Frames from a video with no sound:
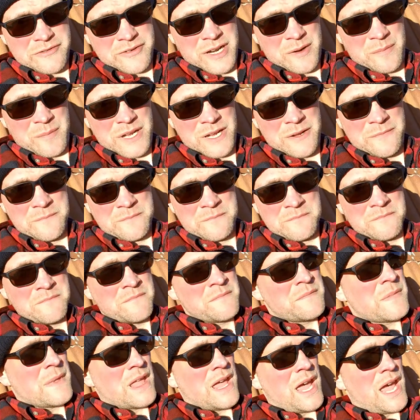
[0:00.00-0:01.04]
than me.
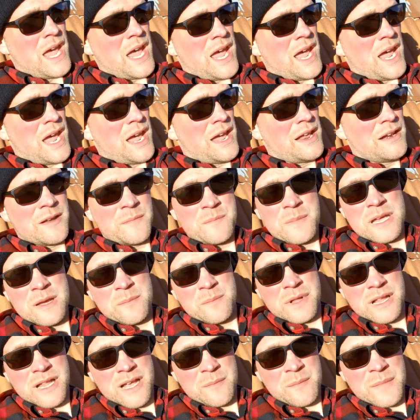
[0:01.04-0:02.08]
And the
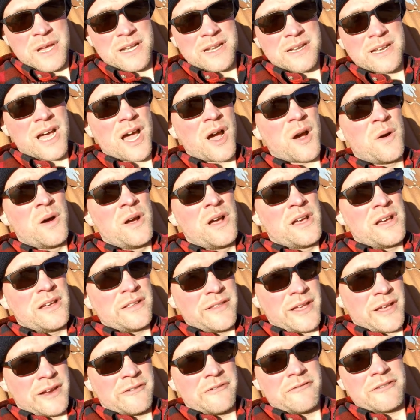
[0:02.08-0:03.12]
people I met now,
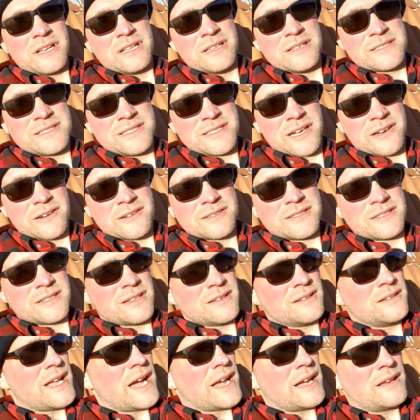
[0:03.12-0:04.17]
they are really serious.
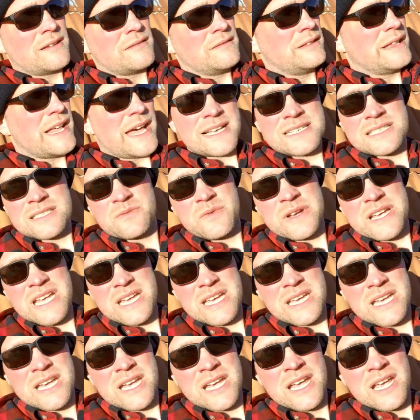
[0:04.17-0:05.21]
Like last
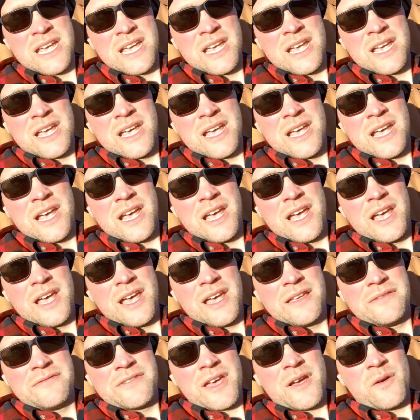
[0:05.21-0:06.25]
week,
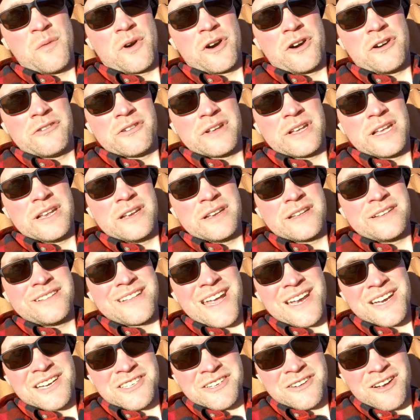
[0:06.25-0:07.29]
uh, they were in the
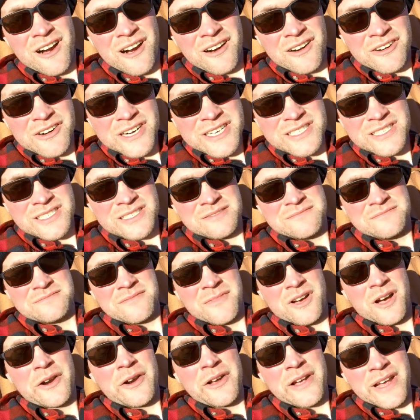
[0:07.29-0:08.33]
Danish Congress
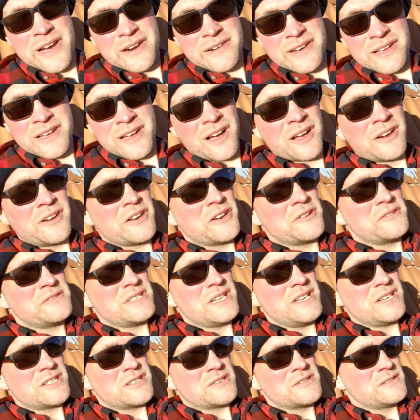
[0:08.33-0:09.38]
on a hearing on
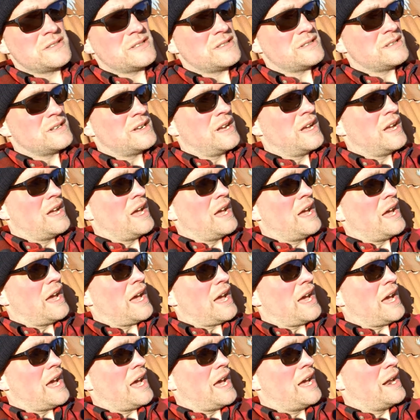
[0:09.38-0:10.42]
those issues
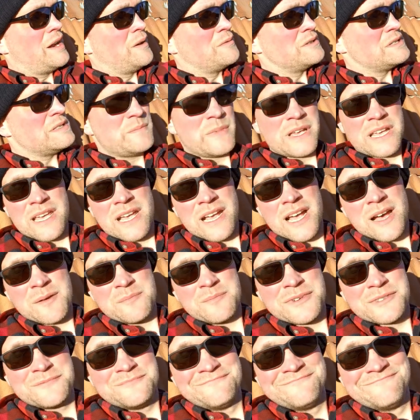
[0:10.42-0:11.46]
and were speaking
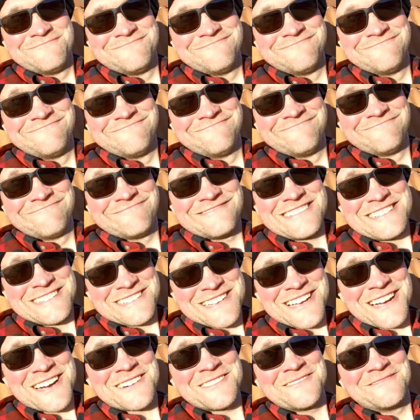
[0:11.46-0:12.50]
up.
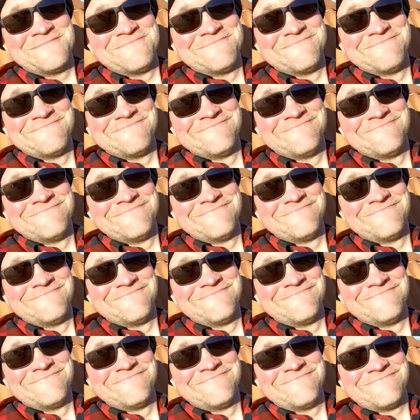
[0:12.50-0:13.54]
So
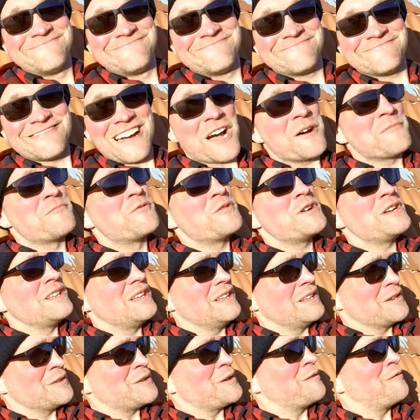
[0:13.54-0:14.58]
I'm
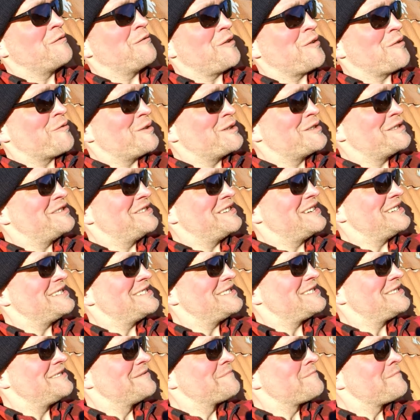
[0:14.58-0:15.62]
really looking forward to
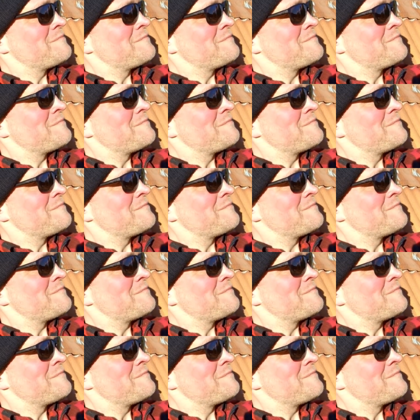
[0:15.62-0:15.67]
this.